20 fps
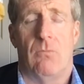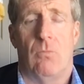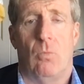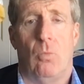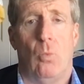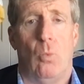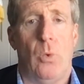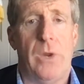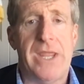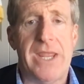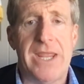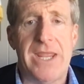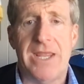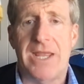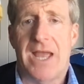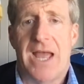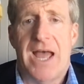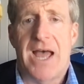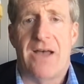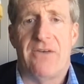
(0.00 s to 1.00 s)
We
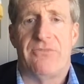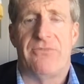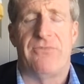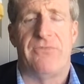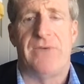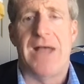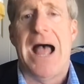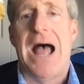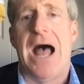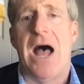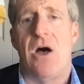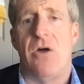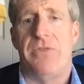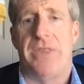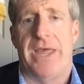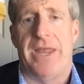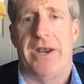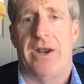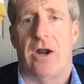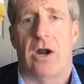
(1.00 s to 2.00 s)
have found
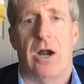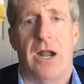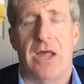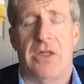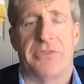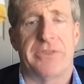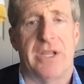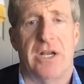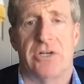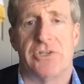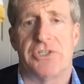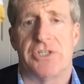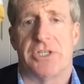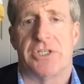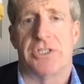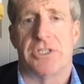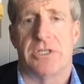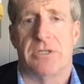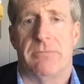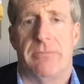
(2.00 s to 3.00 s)
that in our healthcare
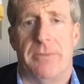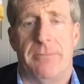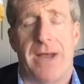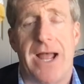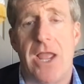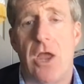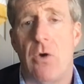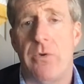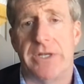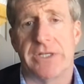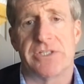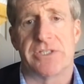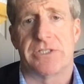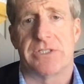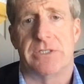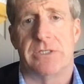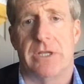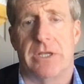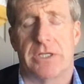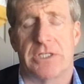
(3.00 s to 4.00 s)
system, in my own
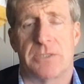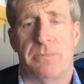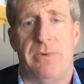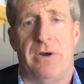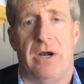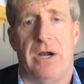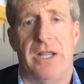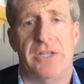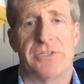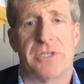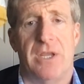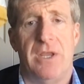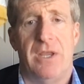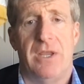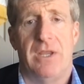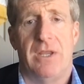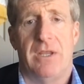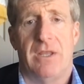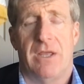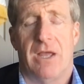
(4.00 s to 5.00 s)
experience,
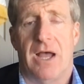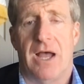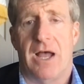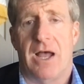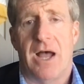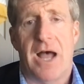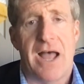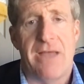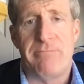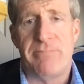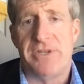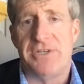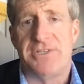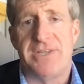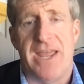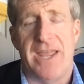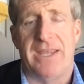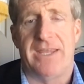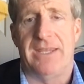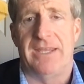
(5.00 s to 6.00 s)
I've been
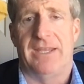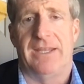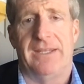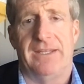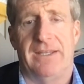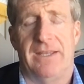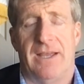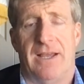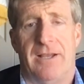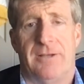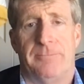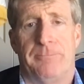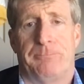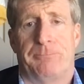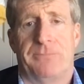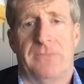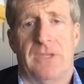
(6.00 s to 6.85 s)
taking, statins,